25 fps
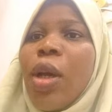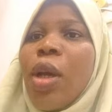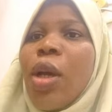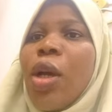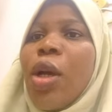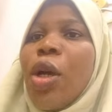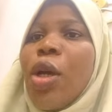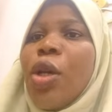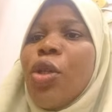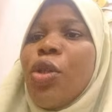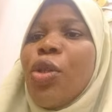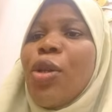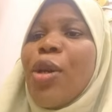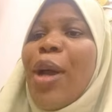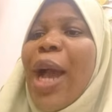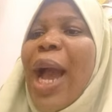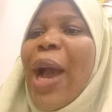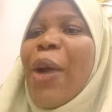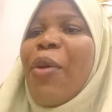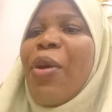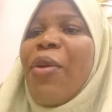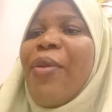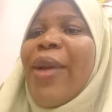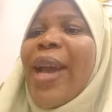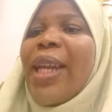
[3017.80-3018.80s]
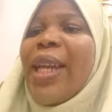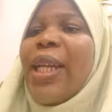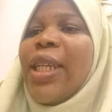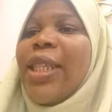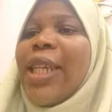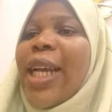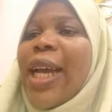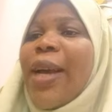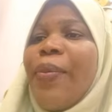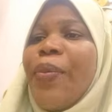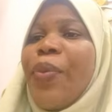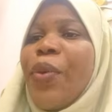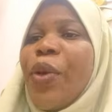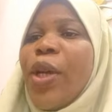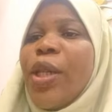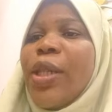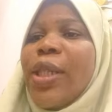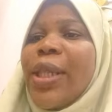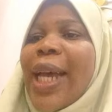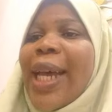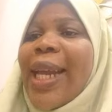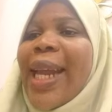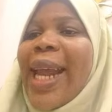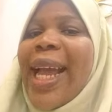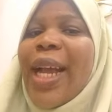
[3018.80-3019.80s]
So are we ready, champions?
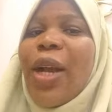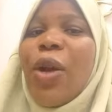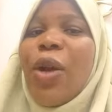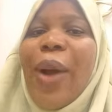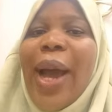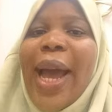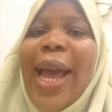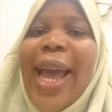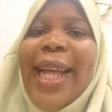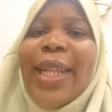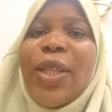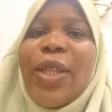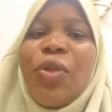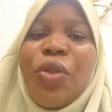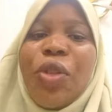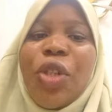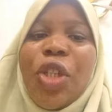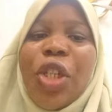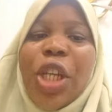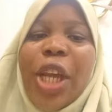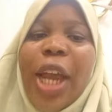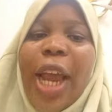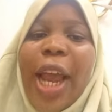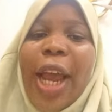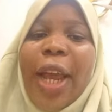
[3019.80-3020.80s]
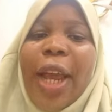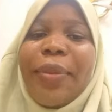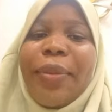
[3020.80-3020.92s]
Can I go ahead to share?